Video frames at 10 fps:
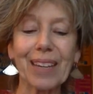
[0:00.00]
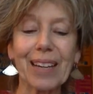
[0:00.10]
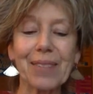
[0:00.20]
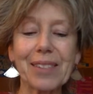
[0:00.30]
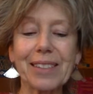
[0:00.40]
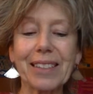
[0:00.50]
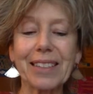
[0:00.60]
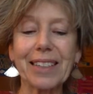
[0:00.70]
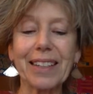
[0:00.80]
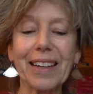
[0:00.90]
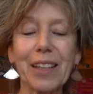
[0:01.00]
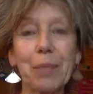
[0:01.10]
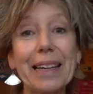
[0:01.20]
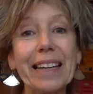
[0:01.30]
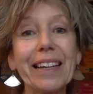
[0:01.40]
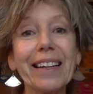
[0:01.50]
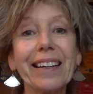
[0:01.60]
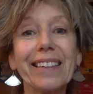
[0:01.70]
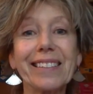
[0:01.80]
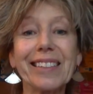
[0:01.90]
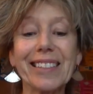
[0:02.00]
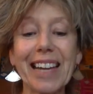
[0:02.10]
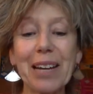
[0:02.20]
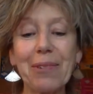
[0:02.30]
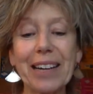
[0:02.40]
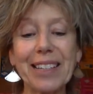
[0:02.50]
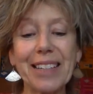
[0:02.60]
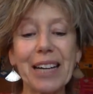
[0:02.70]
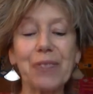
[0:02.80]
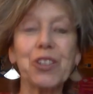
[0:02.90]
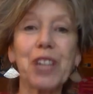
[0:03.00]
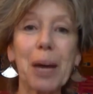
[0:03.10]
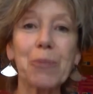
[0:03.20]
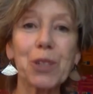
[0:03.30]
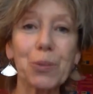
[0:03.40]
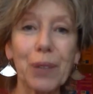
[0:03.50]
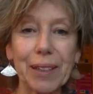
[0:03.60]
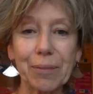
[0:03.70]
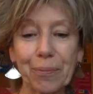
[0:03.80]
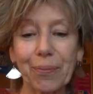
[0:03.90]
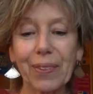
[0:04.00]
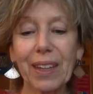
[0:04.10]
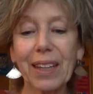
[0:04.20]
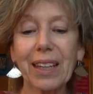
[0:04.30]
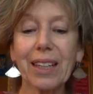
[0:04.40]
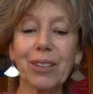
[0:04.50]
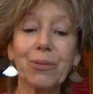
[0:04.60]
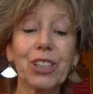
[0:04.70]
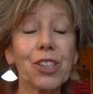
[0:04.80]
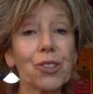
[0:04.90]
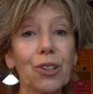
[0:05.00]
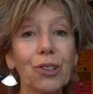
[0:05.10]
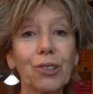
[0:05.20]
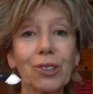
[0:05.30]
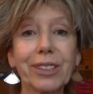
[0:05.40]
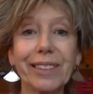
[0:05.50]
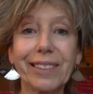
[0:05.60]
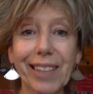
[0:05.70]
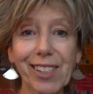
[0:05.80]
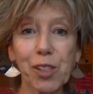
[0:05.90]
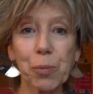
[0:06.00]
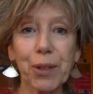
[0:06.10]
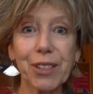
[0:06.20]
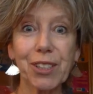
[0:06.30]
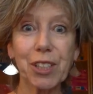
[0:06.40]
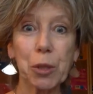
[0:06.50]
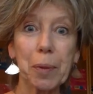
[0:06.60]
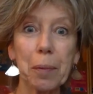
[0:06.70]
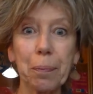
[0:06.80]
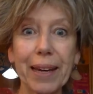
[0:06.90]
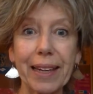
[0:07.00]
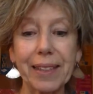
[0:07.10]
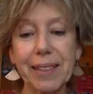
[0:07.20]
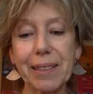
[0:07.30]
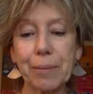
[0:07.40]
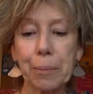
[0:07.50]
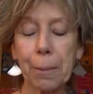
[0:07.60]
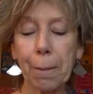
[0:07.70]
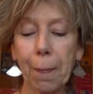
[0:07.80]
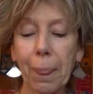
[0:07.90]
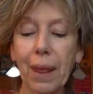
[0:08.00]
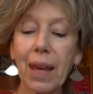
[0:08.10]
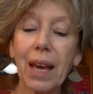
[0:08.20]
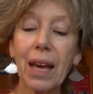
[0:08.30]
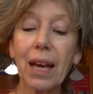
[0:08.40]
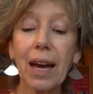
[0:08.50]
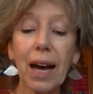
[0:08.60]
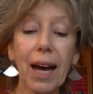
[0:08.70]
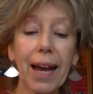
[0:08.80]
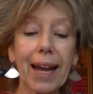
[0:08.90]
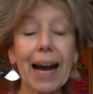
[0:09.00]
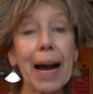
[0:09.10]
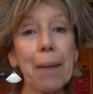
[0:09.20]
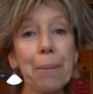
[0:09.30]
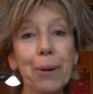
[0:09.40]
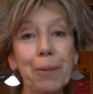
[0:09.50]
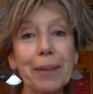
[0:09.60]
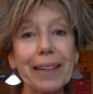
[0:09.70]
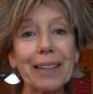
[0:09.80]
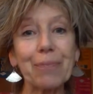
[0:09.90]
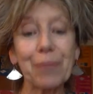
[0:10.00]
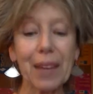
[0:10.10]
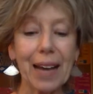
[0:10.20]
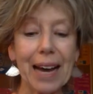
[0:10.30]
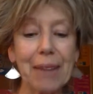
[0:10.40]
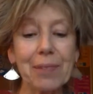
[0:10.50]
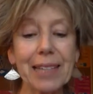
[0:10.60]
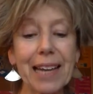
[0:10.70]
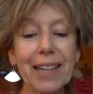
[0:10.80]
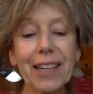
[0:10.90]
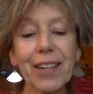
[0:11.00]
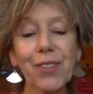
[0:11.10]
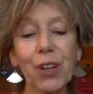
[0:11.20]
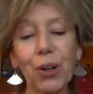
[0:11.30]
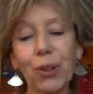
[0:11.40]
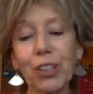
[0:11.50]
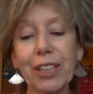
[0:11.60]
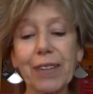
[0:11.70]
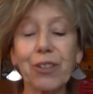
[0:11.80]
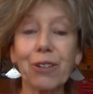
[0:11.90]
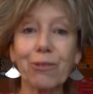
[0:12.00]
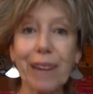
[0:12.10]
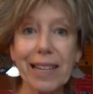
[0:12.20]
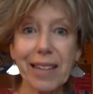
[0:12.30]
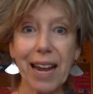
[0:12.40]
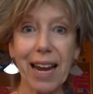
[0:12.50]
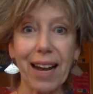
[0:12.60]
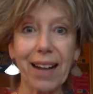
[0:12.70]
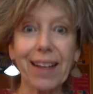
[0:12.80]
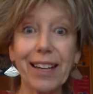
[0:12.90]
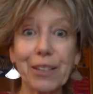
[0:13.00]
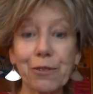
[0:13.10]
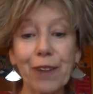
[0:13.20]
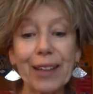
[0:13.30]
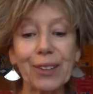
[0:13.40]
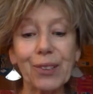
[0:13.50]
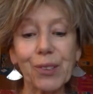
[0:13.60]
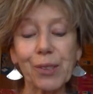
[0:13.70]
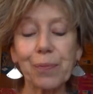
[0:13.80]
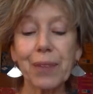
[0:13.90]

I'm starting at the beginning, and today we're going to have chapter 1, which is called Desperate to be Picked. Hi, I'm Poppy. I'm 10 years old and I've got red hair and freckles.